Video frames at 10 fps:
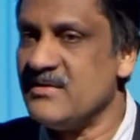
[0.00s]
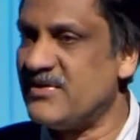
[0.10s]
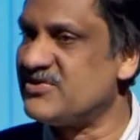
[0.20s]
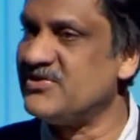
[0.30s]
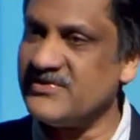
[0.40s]

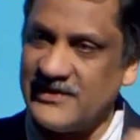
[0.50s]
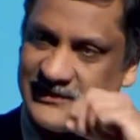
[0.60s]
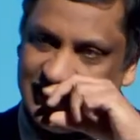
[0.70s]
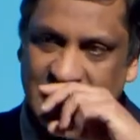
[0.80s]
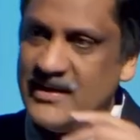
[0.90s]
versus
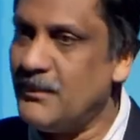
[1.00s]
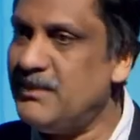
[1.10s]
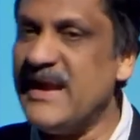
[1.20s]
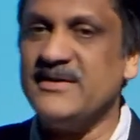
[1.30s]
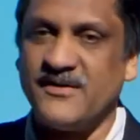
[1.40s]
this
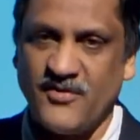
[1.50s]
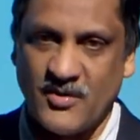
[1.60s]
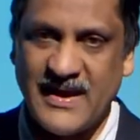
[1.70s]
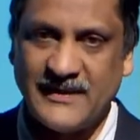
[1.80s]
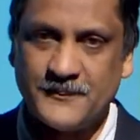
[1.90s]
blended
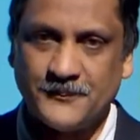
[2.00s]
format.